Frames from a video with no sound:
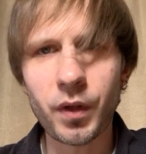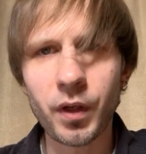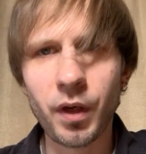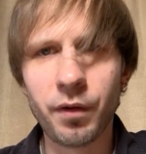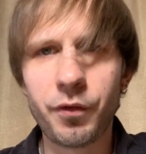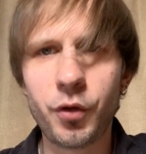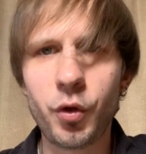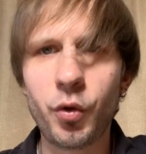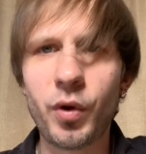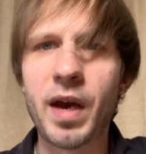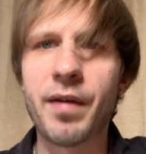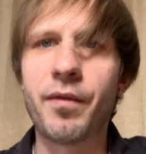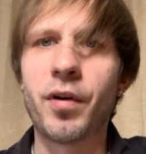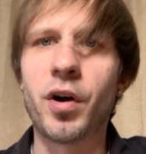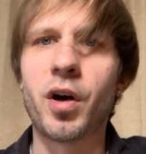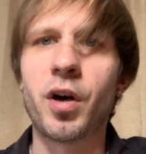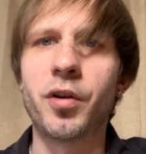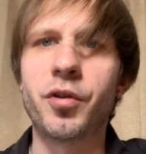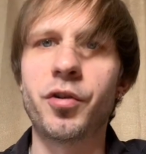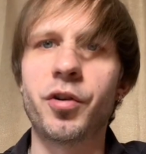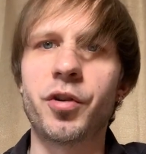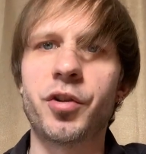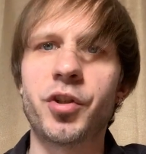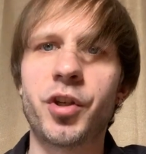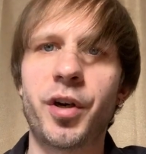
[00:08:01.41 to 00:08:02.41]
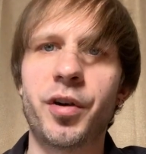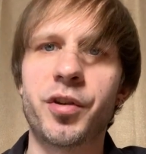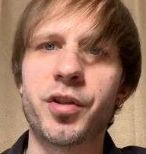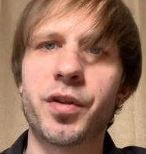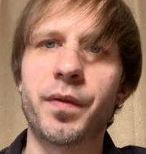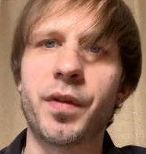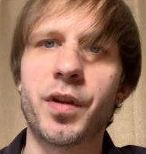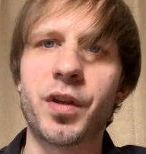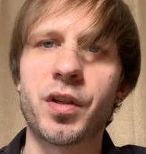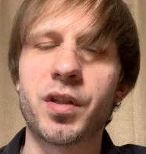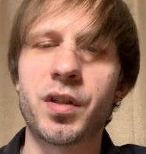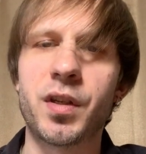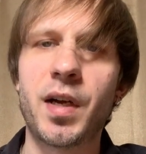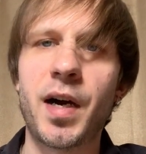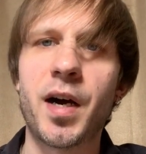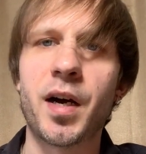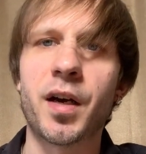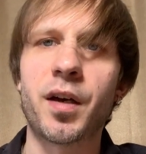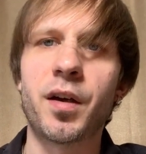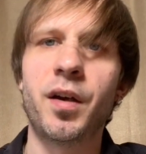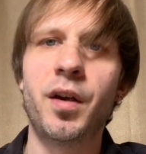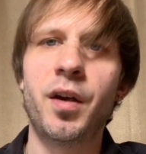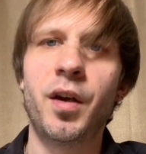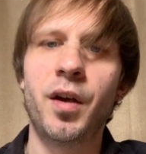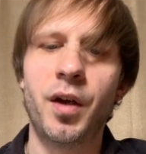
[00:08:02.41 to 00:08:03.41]
If you have 100 shares of this
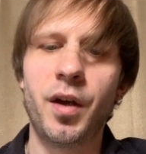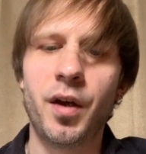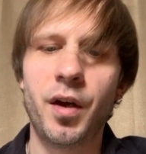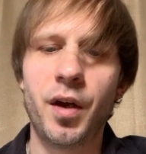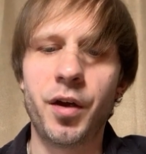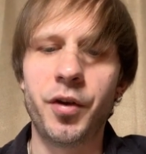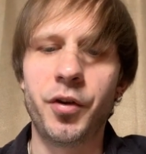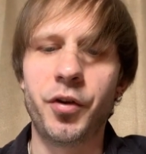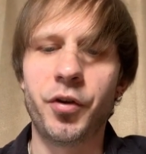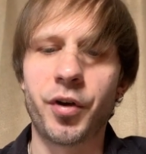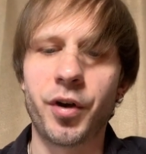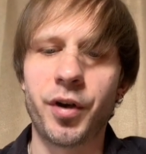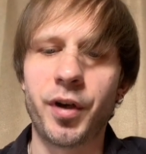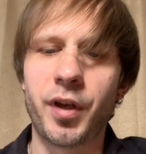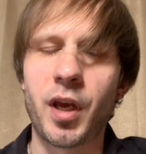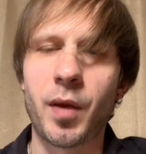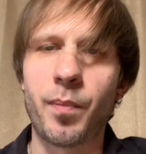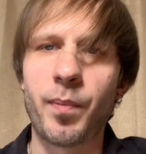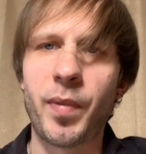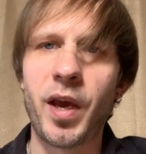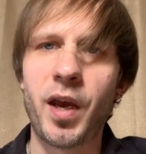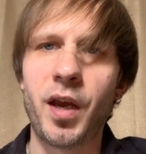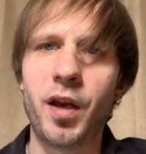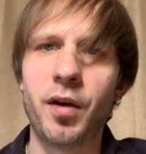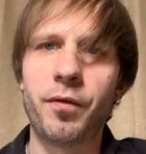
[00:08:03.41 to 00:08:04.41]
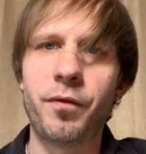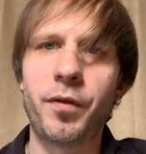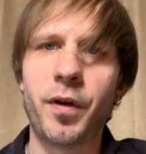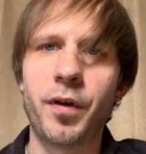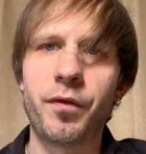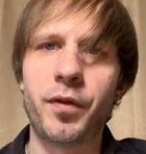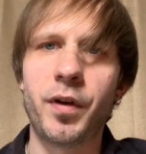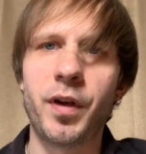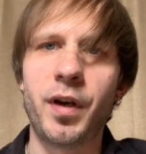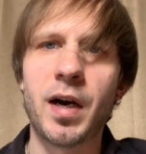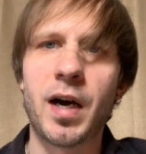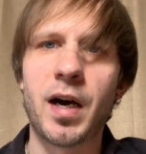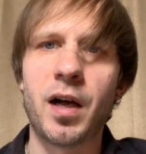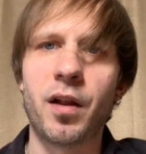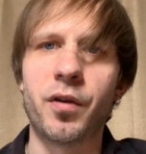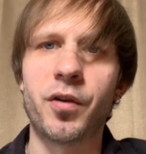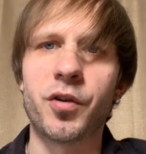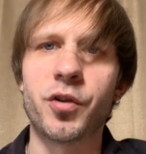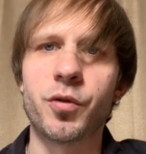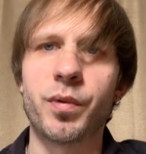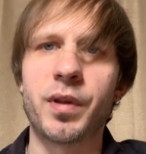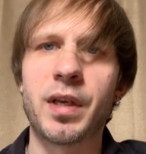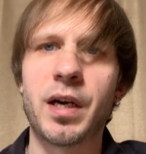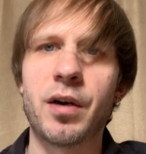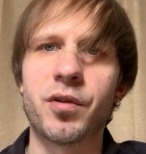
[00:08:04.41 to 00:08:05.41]
stock, you're going to get paid
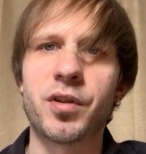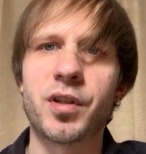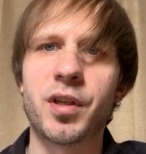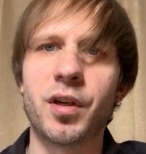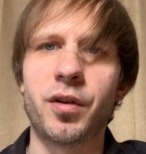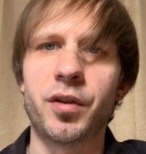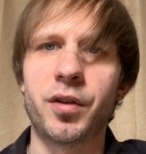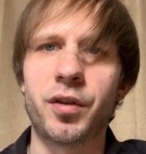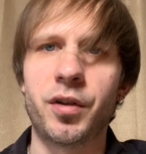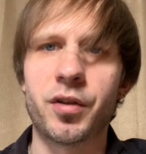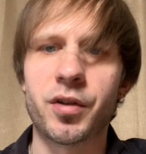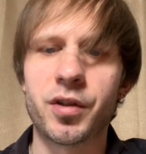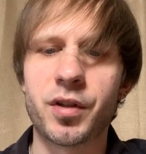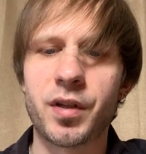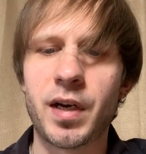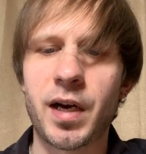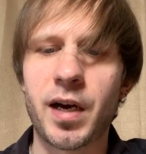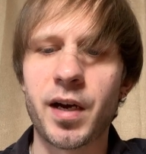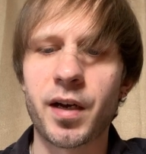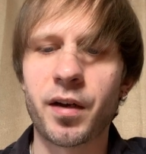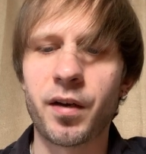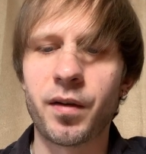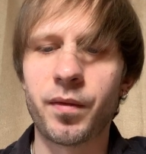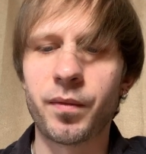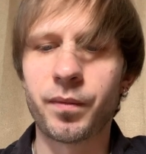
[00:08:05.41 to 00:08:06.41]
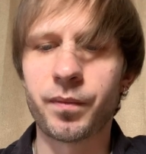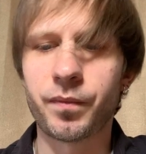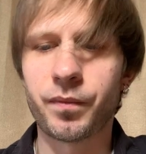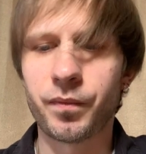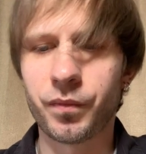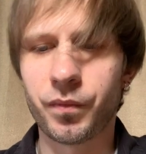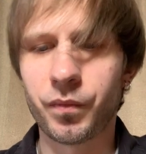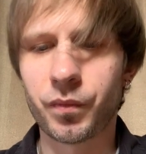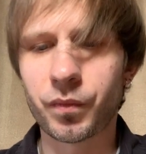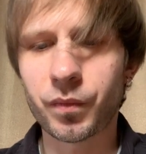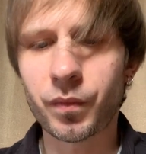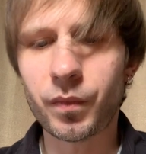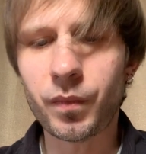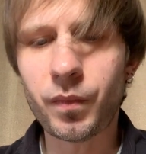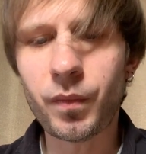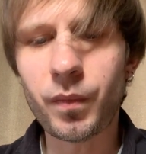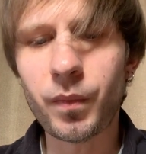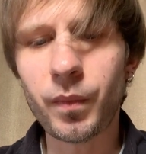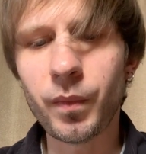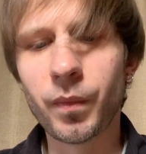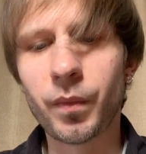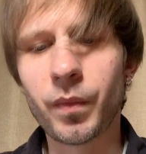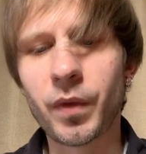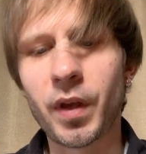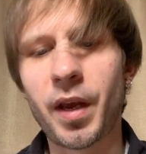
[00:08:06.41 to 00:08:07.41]
$50 without selling your stock.
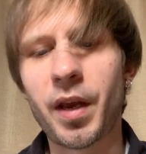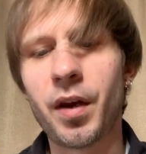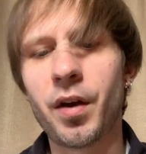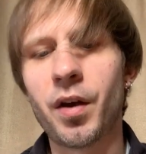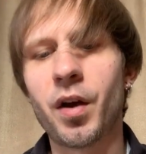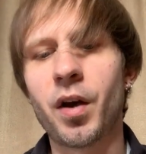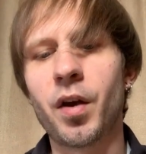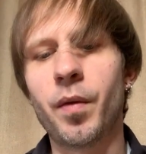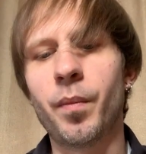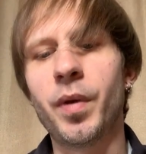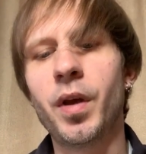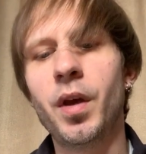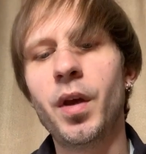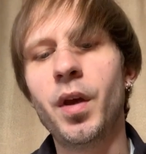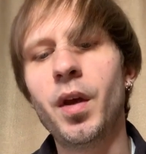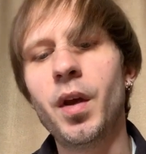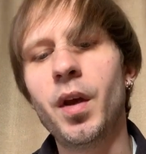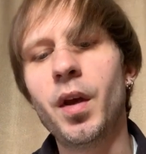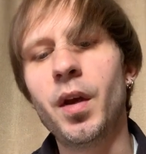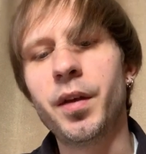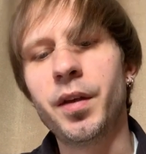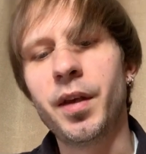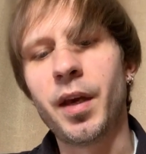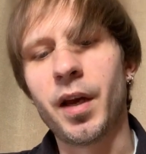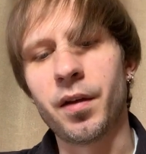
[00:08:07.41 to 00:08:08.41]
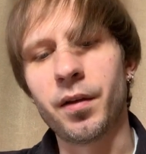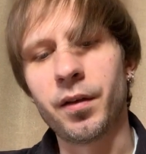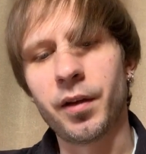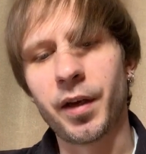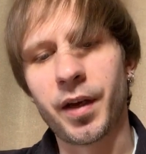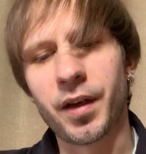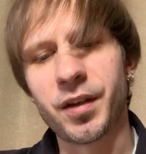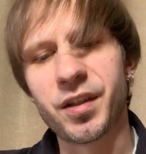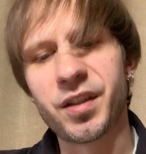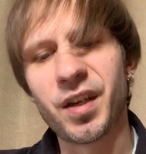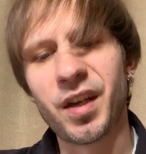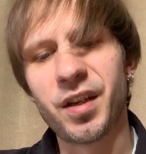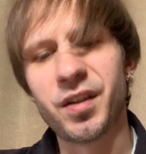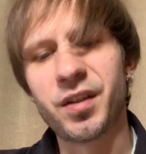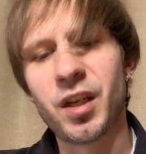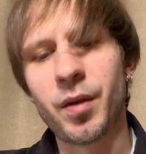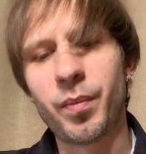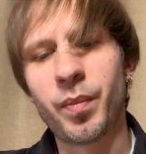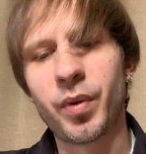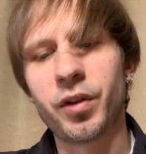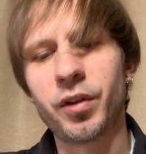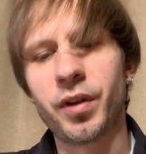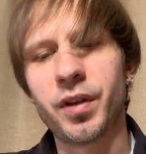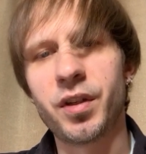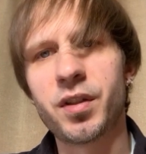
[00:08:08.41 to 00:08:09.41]
And yeah, like I said,
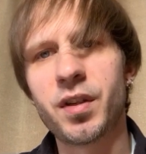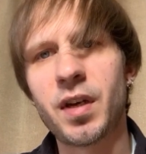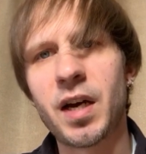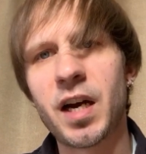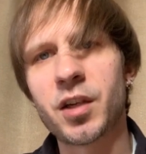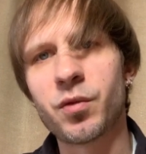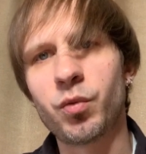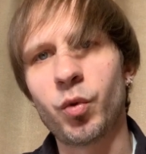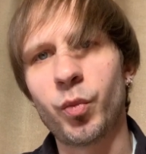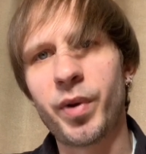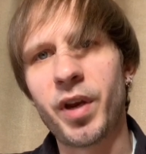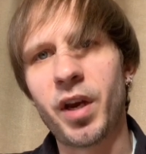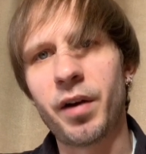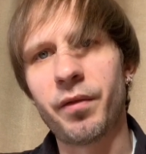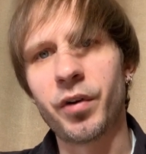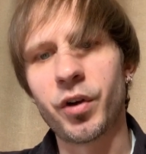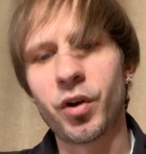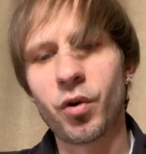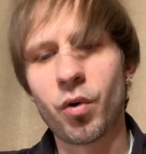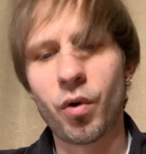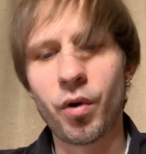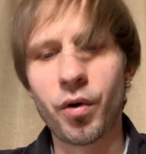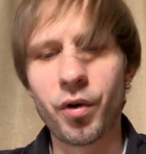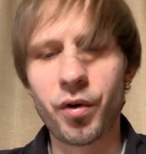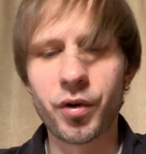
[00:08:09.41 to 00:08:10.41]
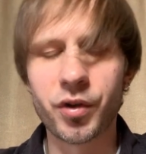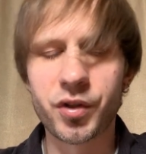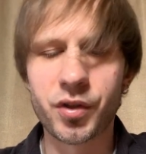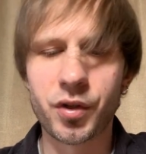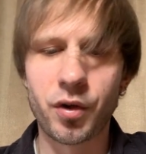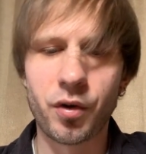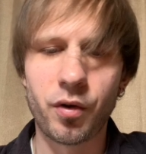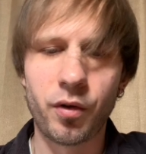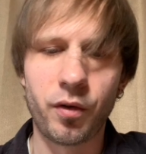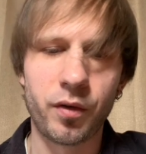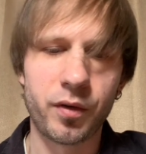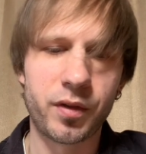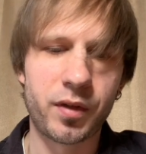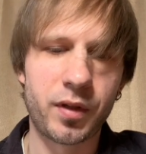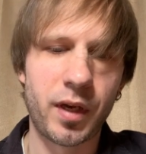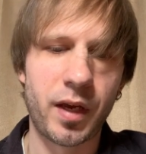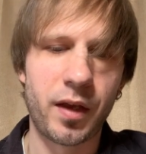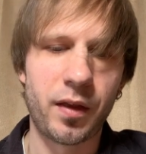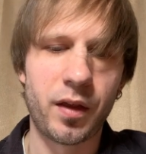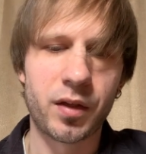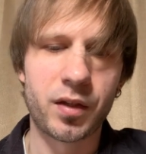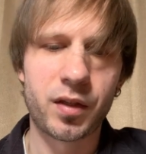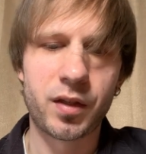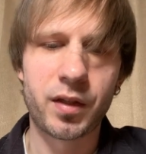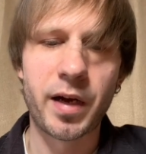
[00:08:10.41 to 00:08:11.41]
typically stocks will pay every quarter. So say
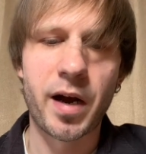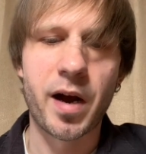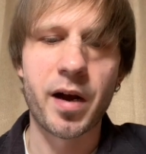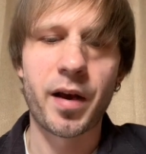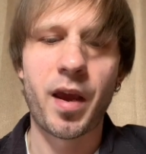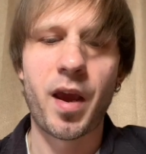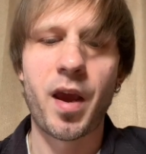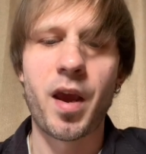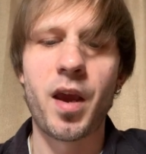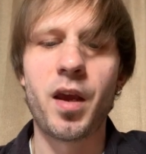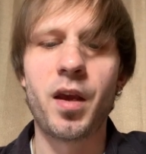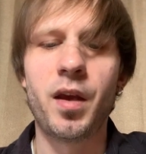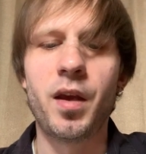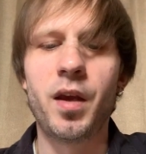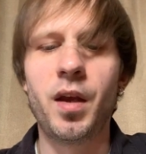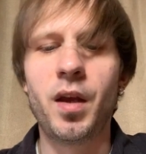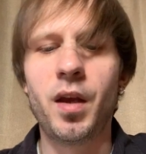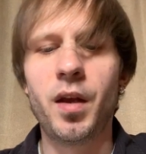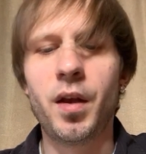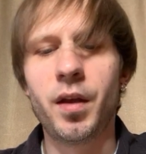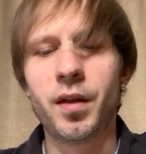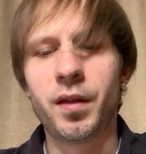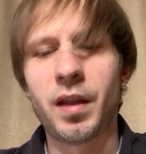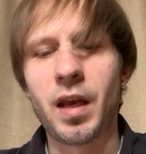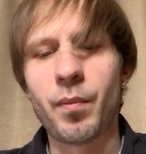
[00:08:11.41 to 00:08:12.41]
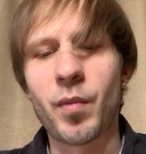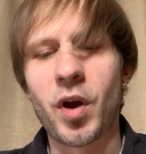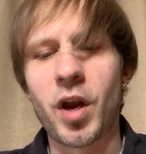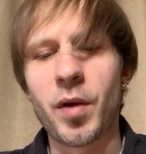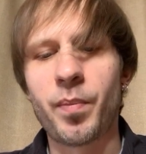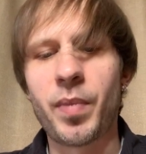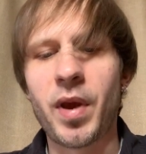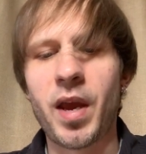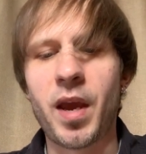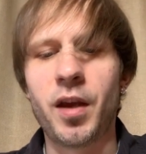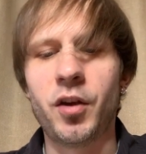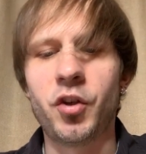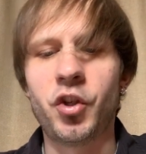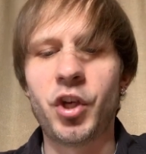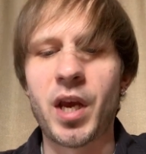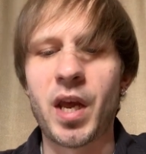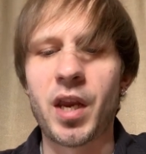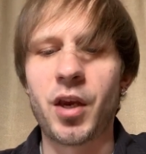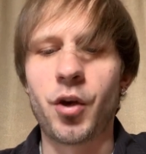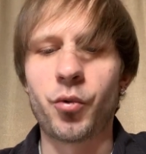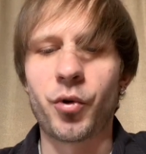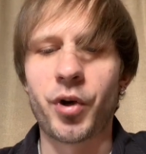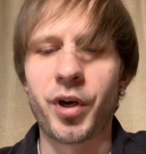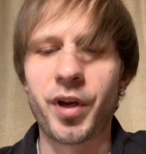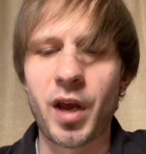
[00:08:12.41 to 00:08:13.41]
this stock A, they might pay
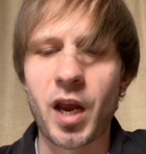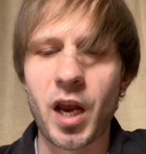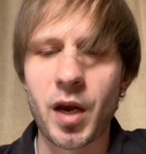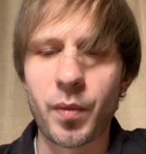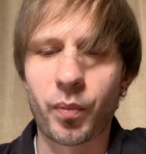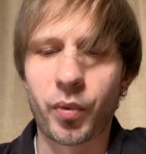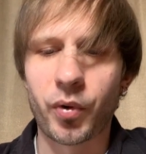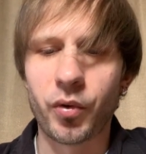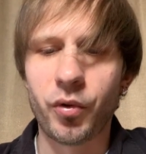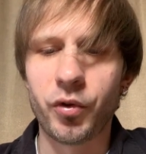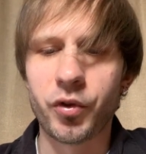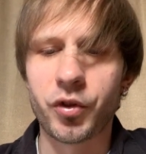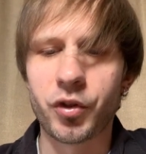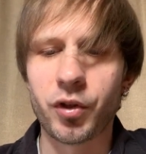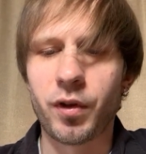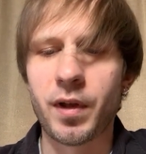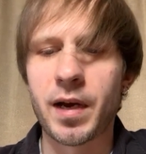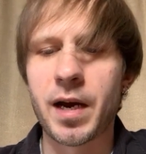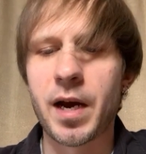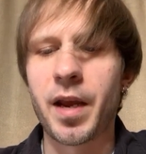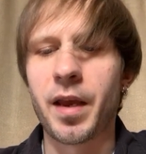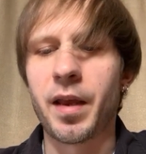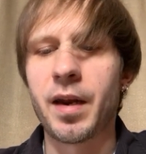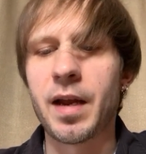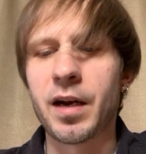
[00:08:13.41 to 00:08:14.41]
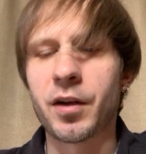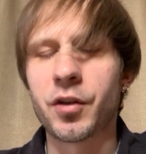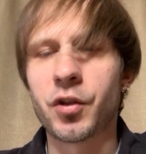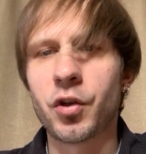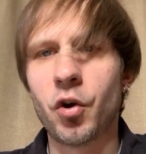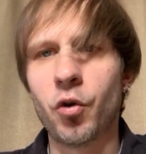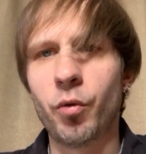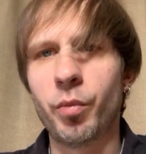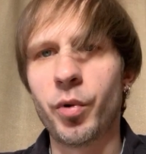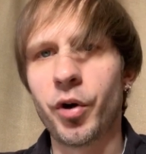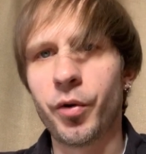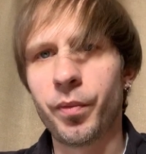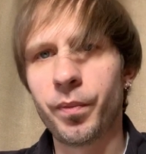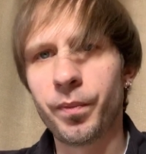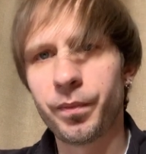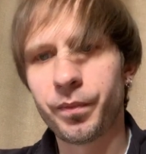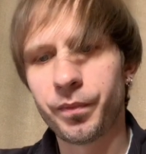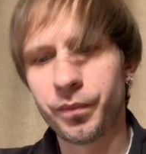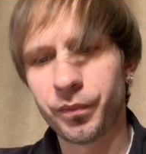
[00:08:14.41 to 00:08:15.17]
January, April, July, and October.